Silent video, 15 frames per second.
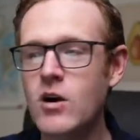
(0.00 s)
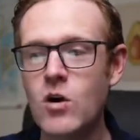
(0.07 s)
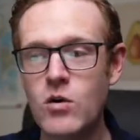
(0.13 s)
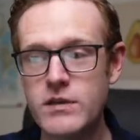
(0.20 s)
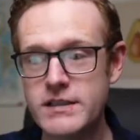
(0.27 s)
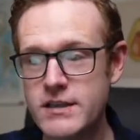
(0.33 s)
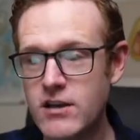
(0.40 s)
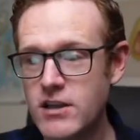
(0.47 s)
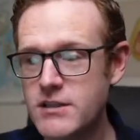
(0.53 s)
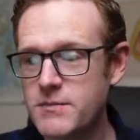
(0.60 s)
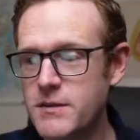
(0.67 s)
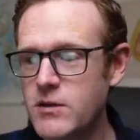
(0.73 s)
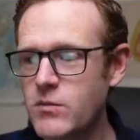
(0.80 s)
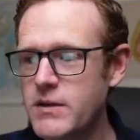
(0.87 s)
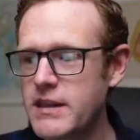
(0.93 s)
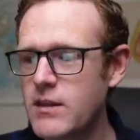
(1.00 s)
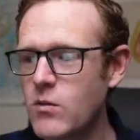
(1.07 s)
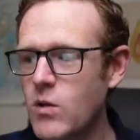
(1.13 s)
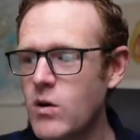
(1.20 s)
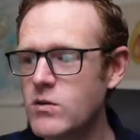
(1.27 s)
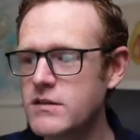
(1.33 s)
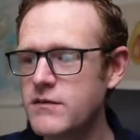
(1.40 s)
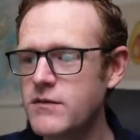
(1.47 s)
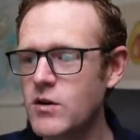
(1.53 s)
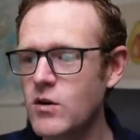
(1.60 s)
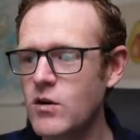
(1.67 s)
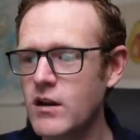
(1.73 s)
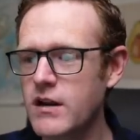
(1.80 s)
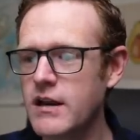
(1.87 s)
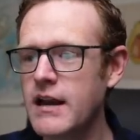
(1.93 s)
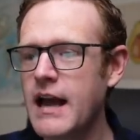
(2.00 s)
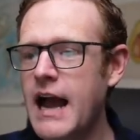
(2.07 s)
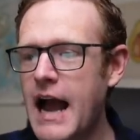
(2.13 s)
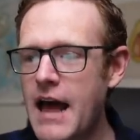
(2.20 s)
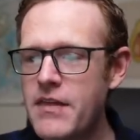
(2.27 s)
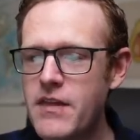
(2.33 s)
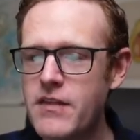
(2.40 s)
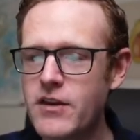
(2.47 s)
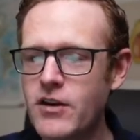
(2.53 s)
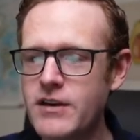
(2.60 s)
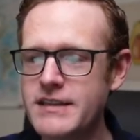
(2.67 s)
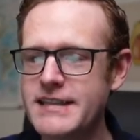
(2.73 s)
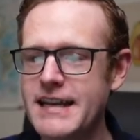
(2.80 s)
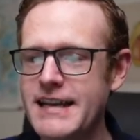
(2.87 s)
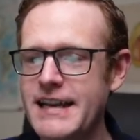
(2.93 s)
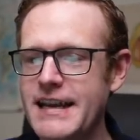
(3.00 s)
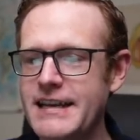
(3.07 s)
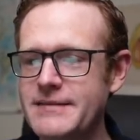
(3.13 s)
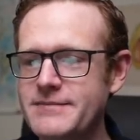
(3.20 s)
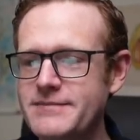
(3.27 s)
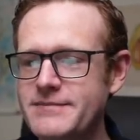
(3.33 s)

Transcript: or a Scotsman within the walls of York, other than on a Sunday.